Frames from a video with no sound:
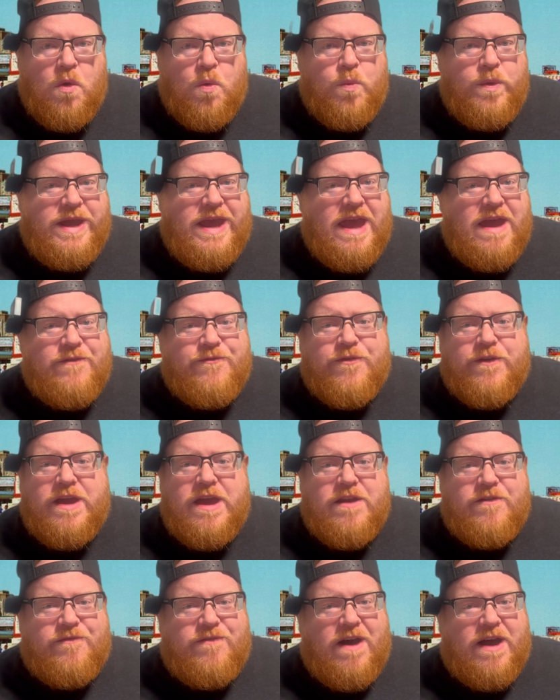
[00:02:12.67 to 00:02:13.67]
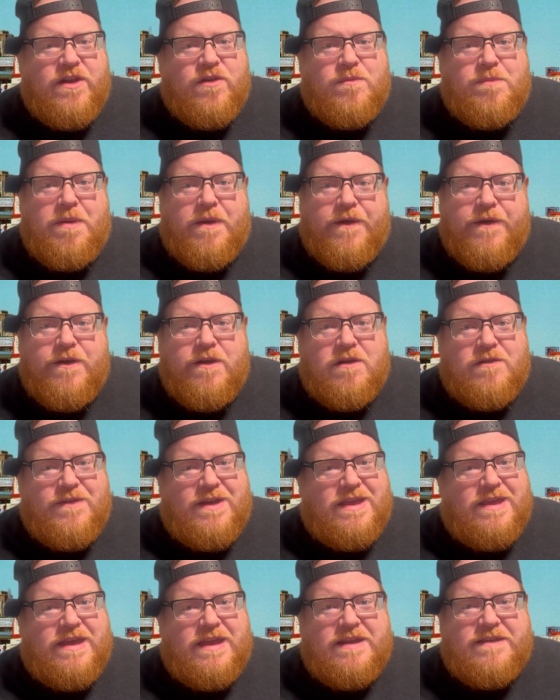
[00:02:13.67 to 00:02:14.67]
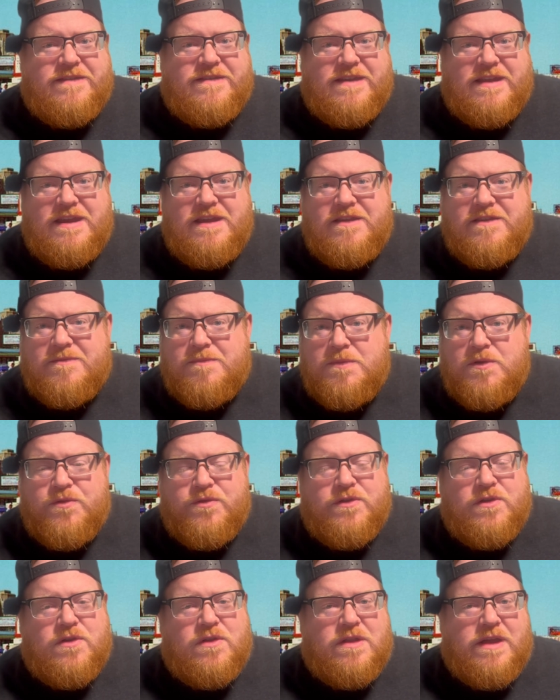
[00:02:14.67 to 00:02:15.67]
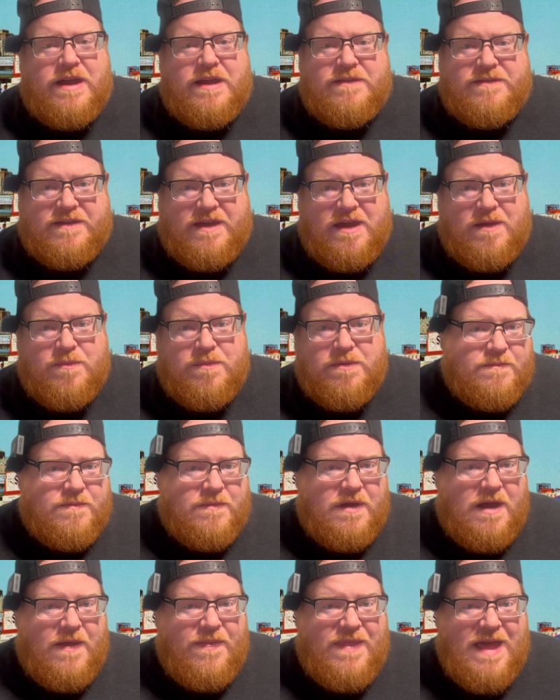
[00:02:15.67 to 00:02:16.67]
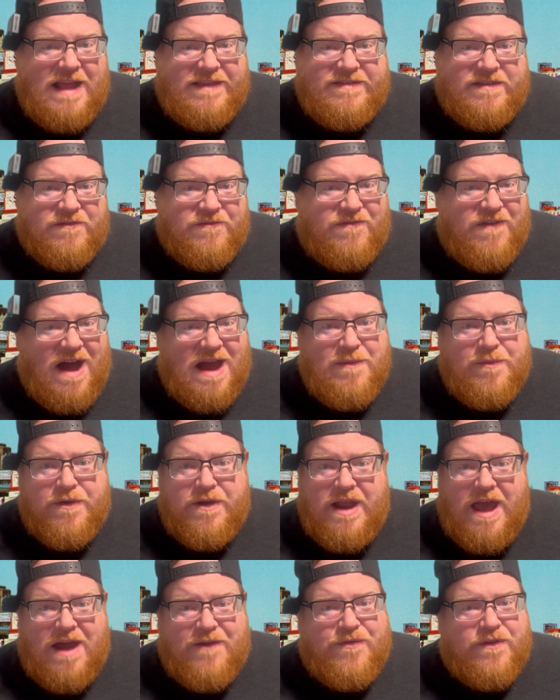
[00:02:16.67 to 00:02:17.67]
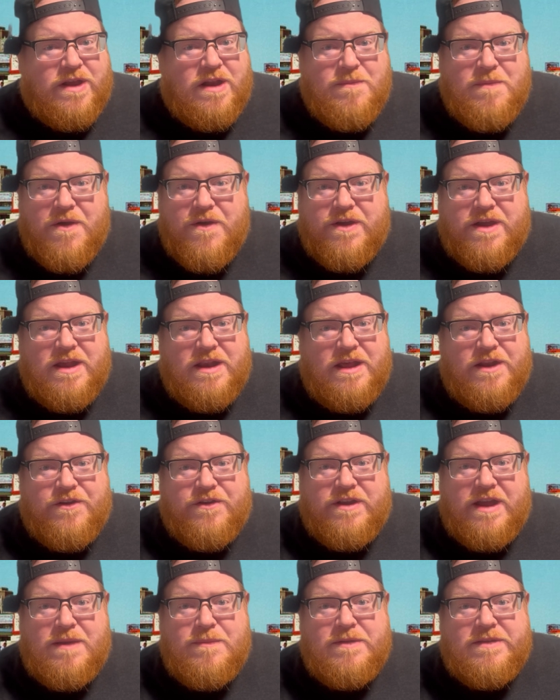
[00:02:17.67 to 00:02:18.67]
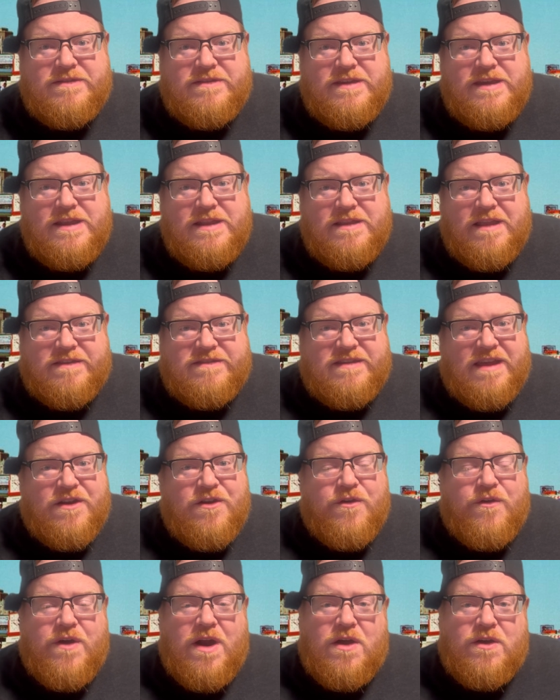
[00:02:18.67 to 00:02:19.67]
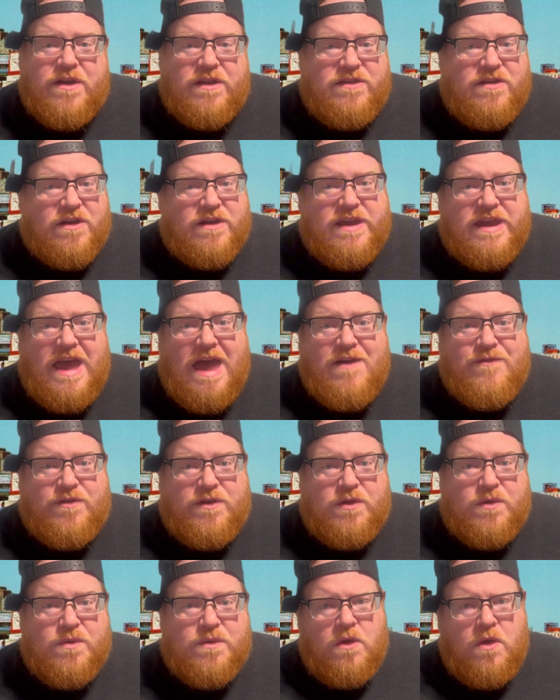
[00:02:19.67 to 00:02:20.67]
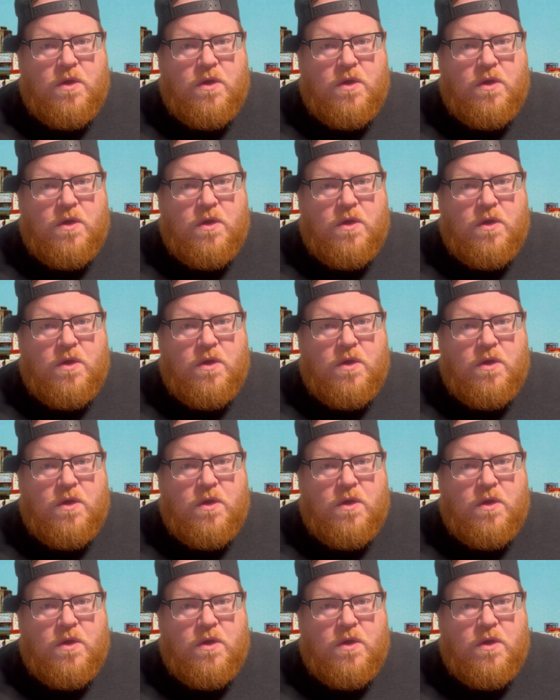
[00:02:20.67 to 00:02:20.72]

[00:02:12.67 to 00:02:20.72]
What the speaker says: We can't forget a vital part of Atlantic City's musical landscape, and that's the vibrant African-American entertainment scene that's centered around Kentucky Avenue.